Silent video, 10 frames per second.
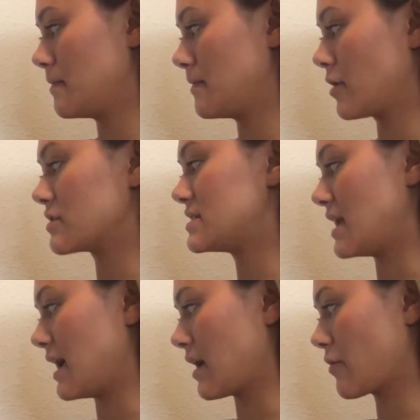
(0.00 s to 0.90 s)
her
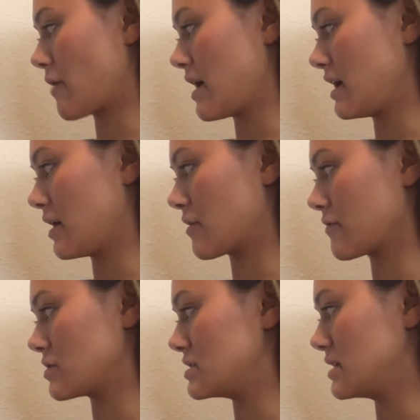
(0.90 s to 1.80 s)
staying right here
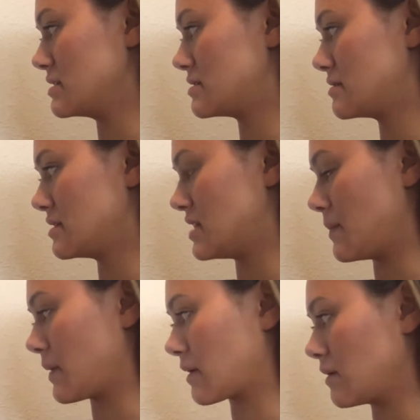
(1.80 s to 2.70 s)
versus the
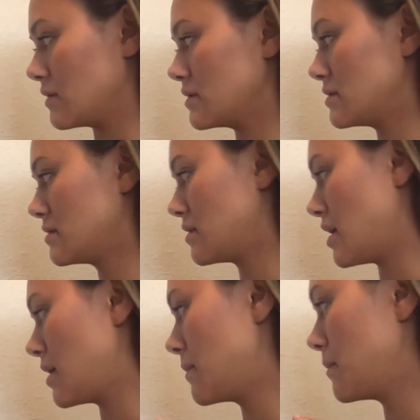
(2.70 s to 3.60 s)
typical
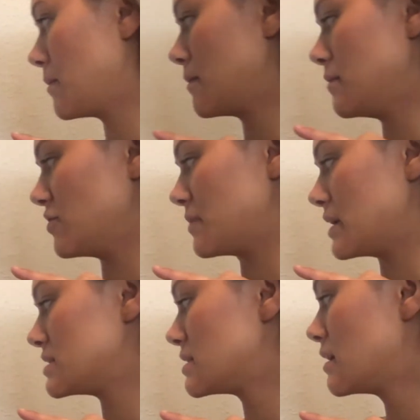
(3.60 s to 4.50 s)

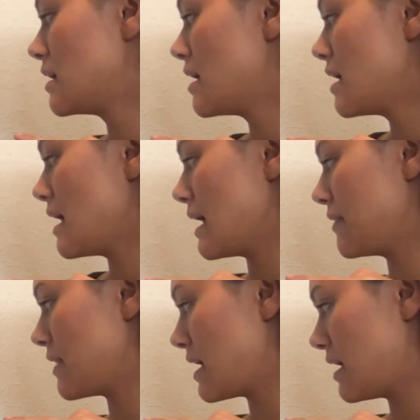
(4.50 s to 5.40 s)
movement.
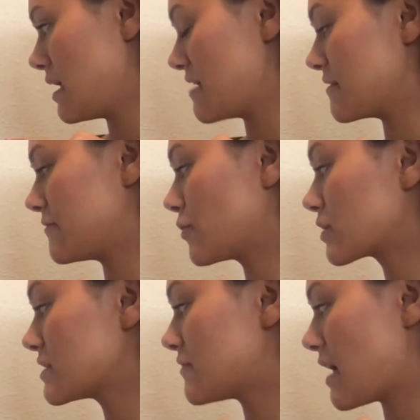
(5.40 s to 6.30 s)
And then at
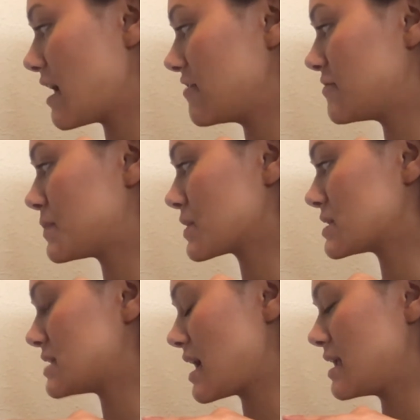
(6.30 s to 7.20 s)
45%,
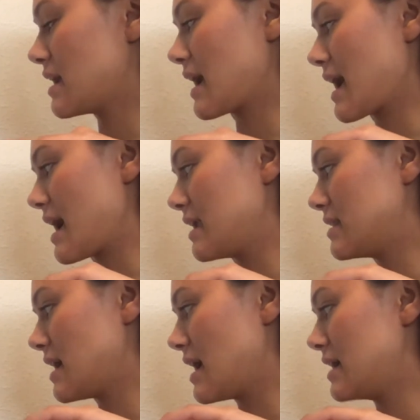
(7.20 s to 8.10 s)
I had
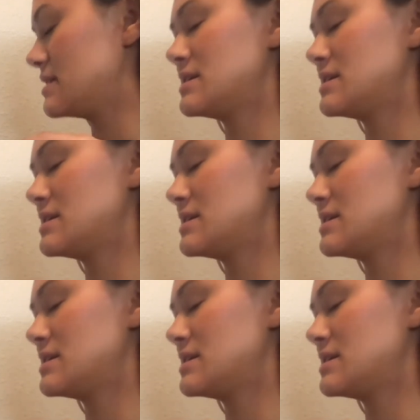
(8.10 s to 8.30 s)
that